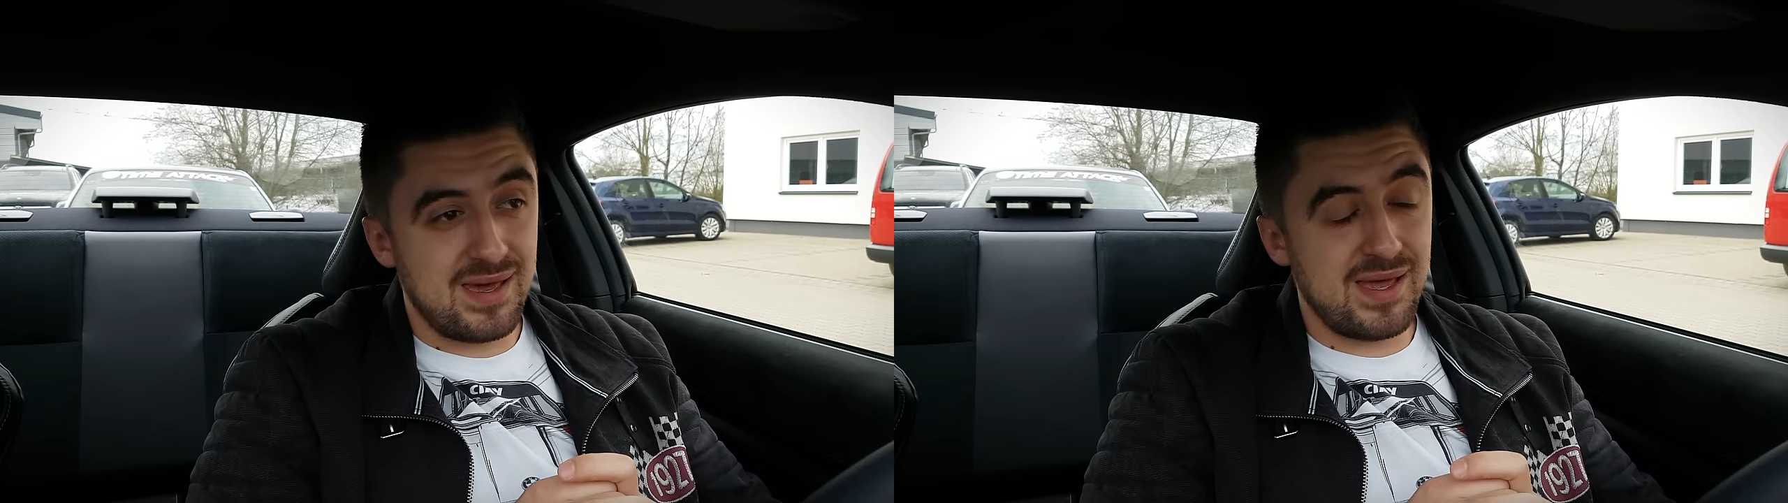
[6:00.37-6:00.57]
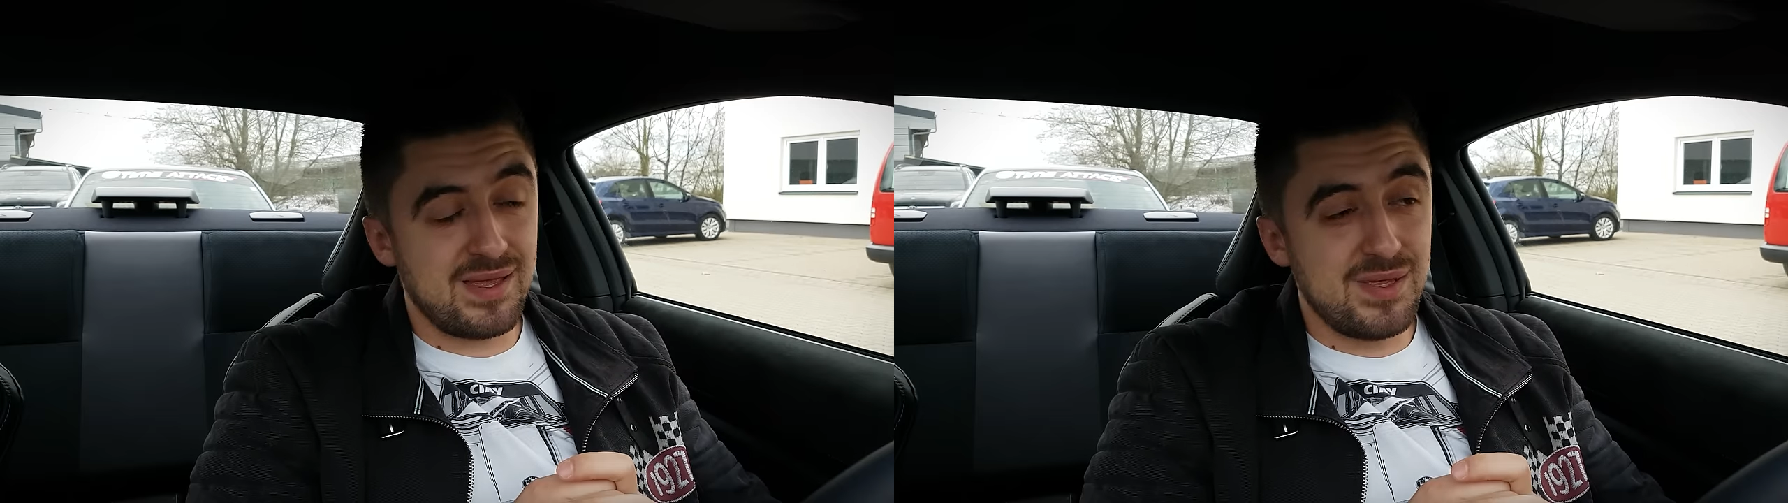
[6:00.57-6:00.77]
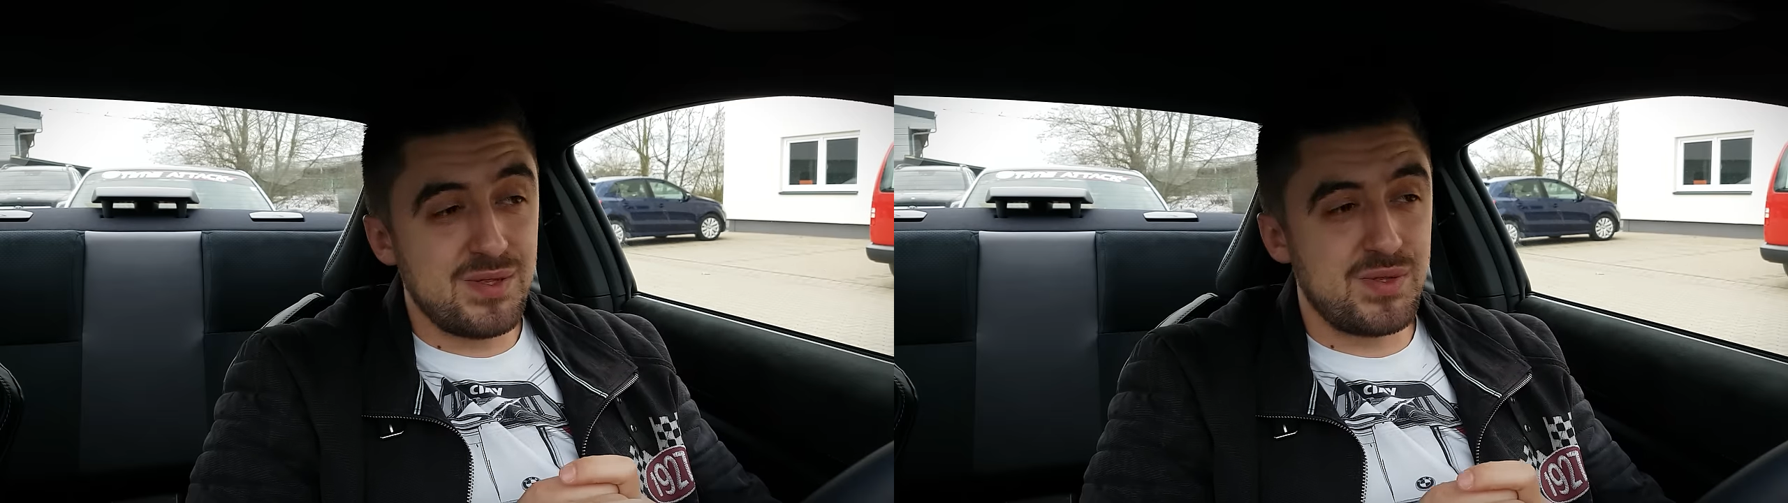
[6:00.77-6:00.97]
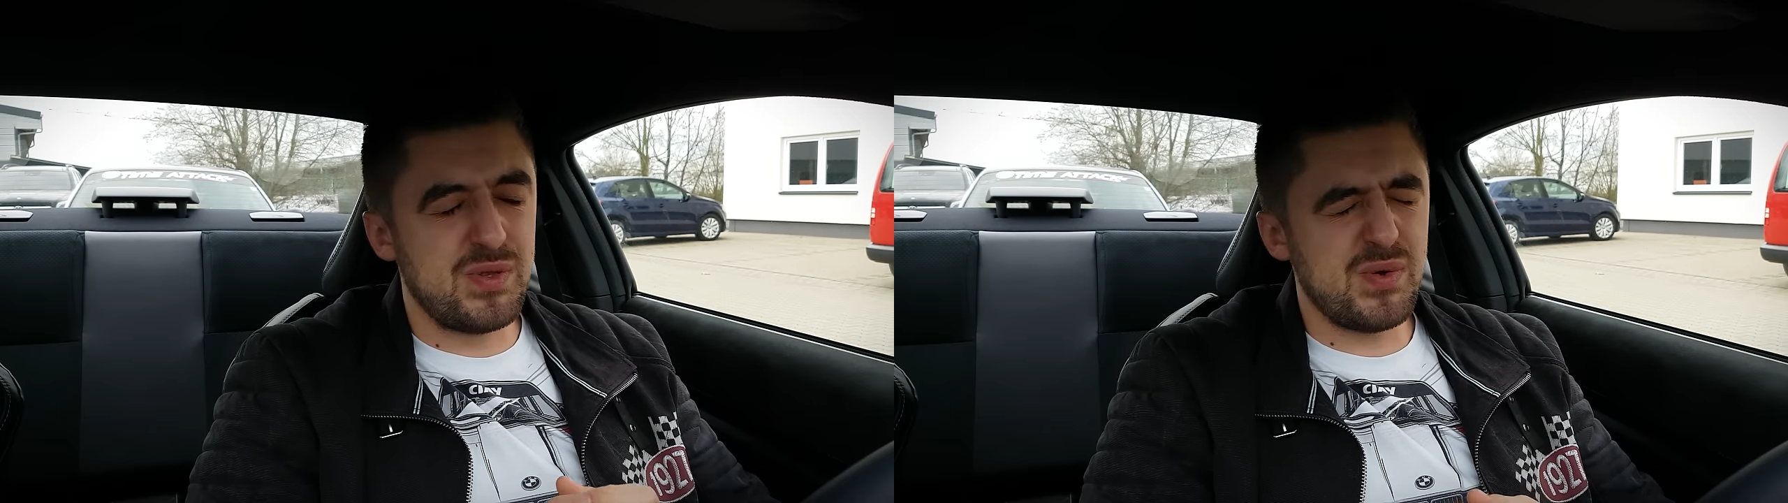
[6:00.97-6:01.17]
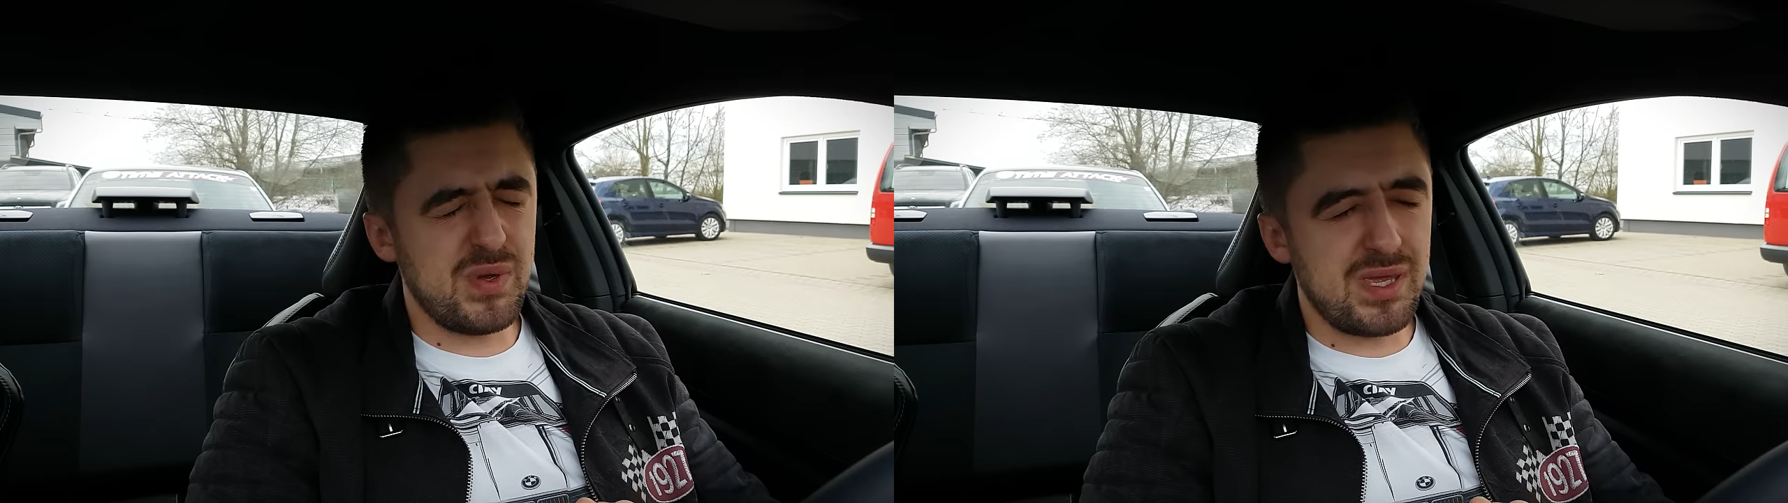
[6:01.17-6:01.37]
and
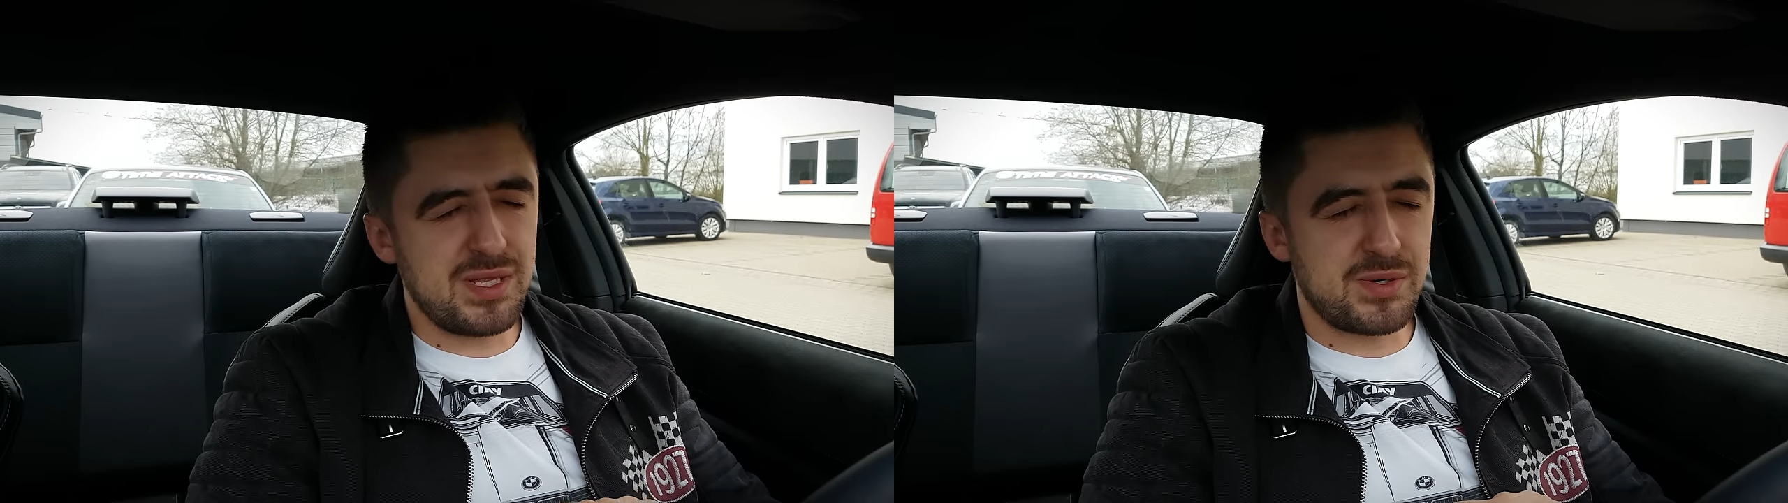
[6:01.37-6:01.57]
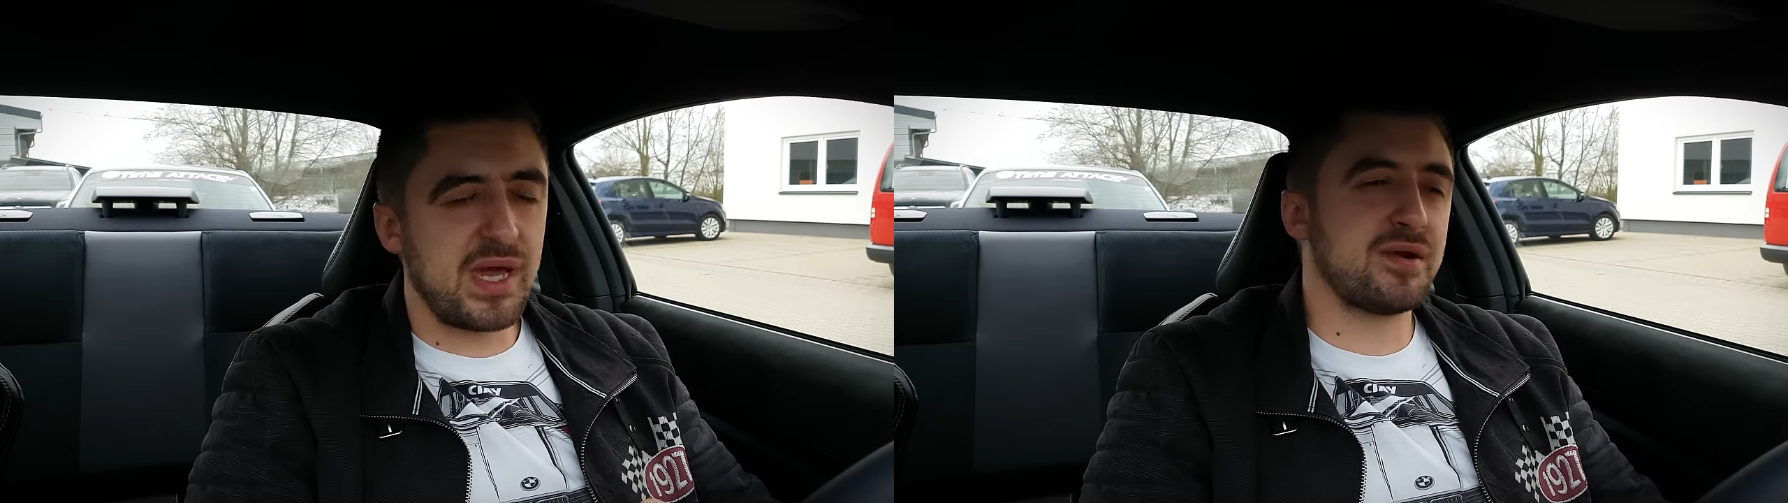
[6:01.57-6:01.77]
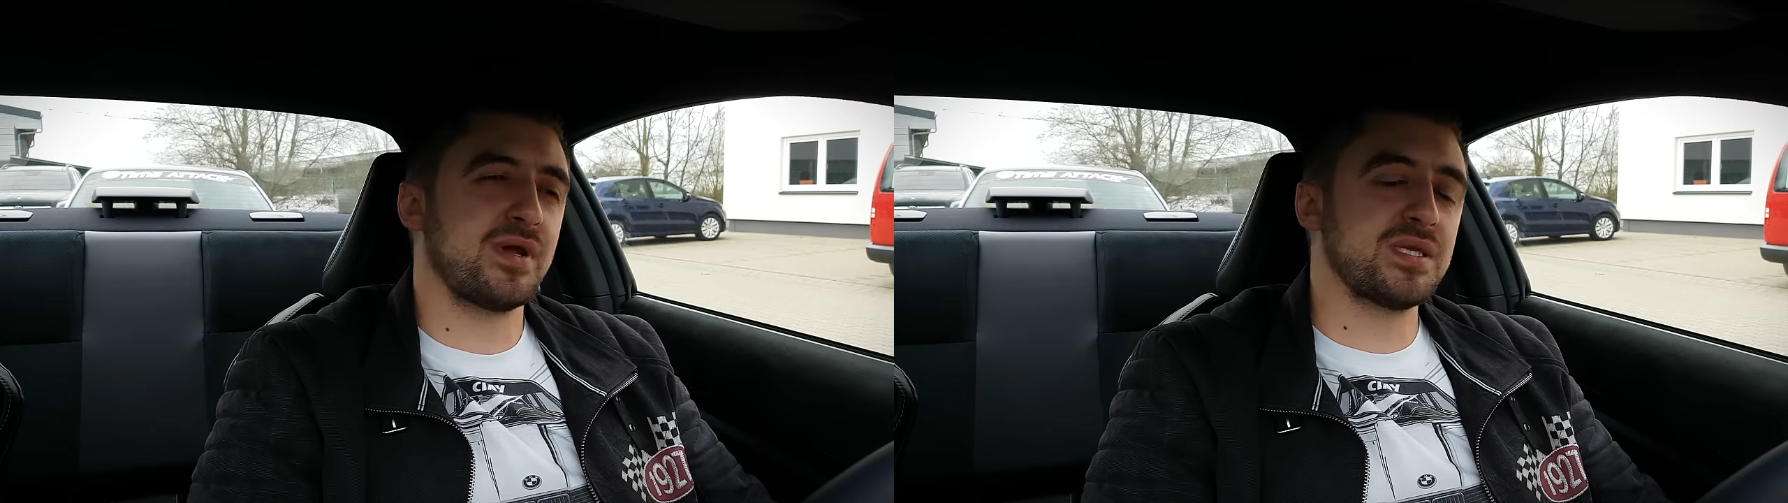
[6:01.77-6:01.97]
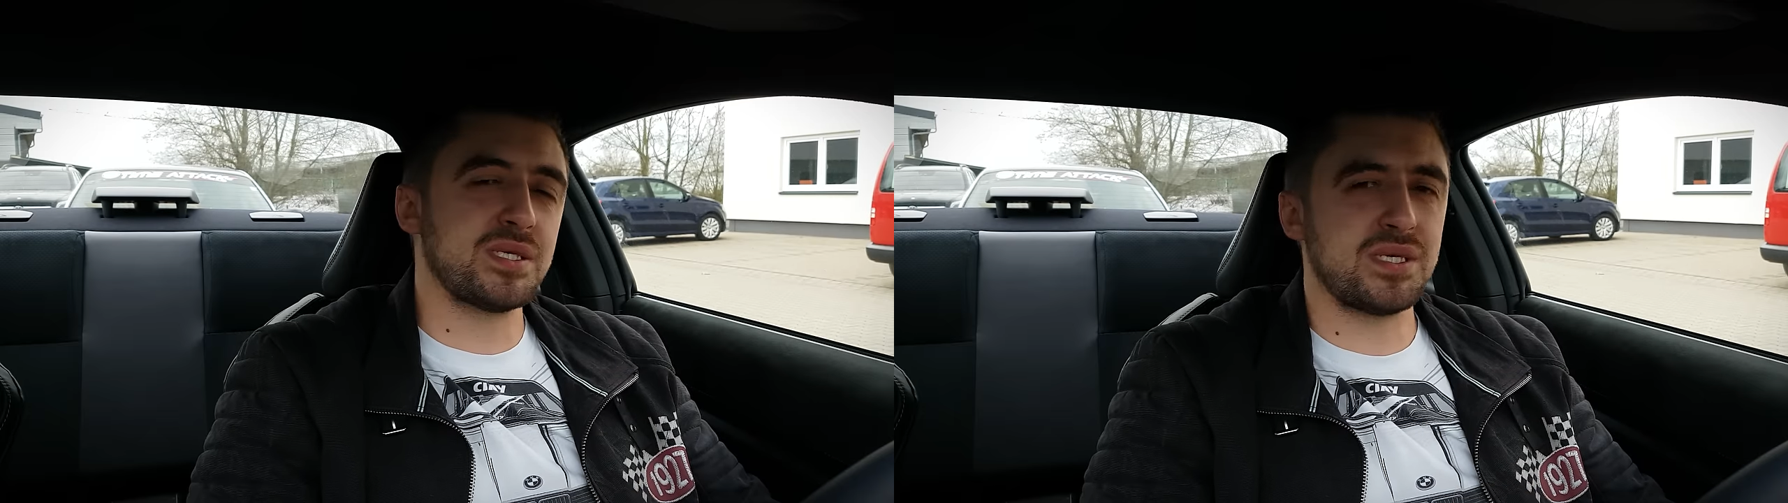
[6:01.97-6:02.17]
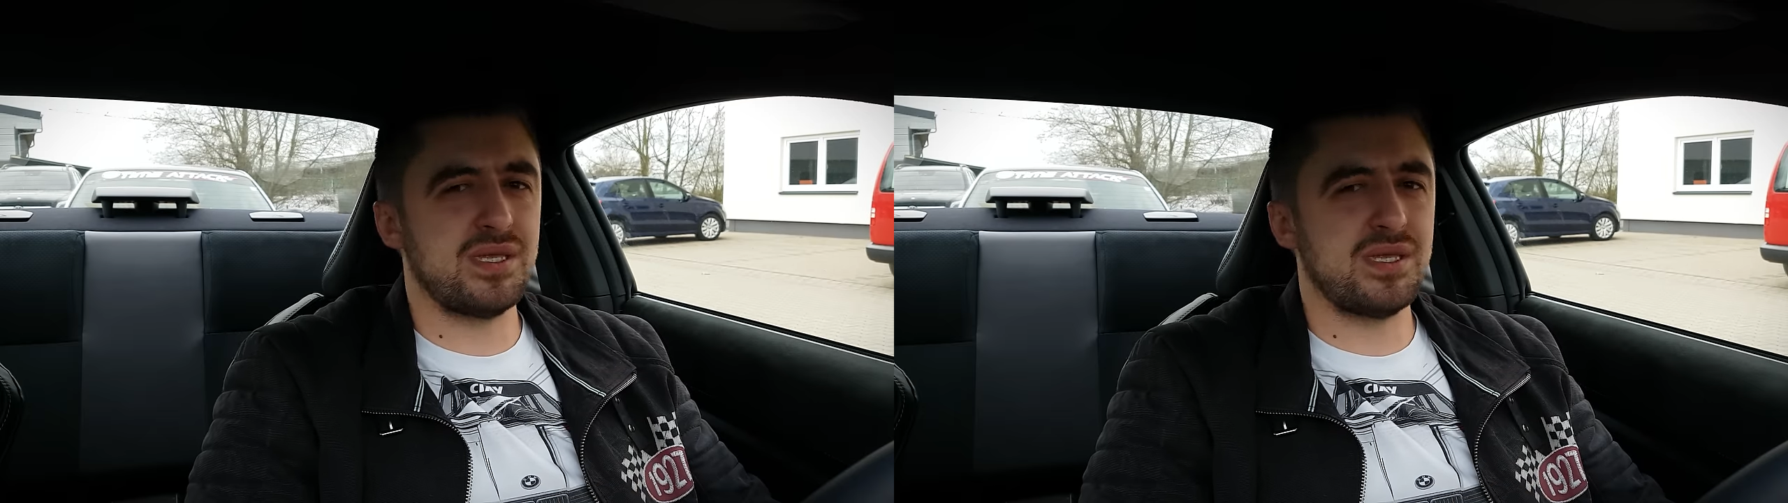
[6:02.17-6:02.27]
doing drag races